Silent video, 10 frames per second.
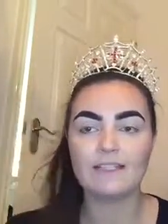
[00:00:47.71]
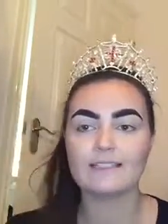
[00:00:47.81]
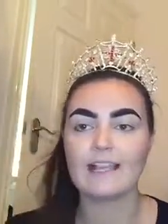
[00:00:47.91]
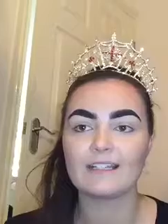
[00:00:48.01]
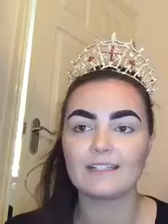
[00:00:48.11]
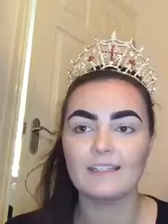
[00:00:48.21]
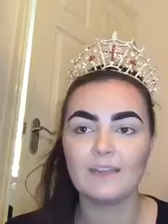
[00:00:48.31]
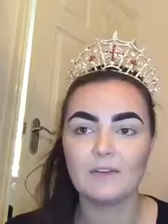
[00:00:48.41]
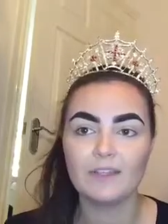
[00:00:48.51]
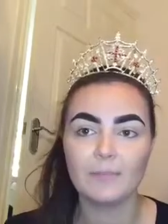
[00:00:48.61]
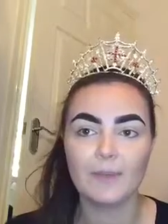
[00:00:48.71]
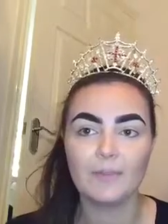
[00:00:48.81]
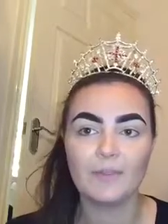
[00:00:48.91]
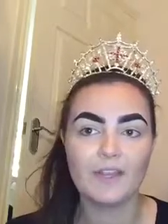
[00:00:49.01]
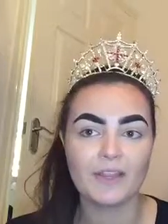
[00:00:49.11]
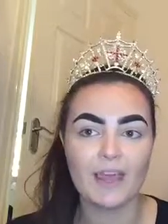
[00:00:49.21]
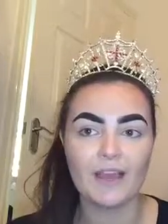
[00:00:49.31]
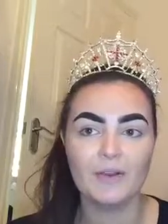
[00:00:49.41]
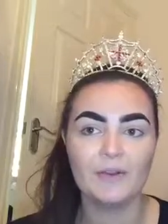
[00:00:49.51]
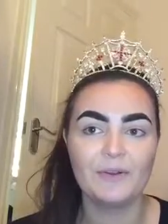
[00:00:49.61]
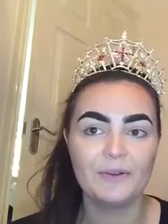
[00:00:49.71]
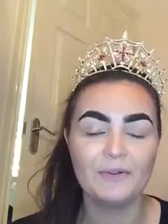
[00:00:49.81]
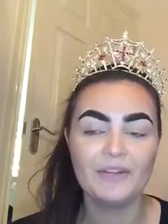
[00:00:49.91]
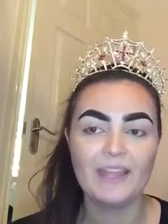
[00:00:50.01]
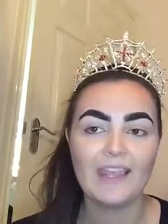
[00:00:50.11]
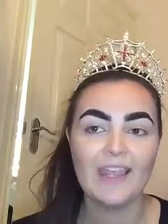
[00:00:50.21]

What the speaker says: It's actually the only purple thing that I own,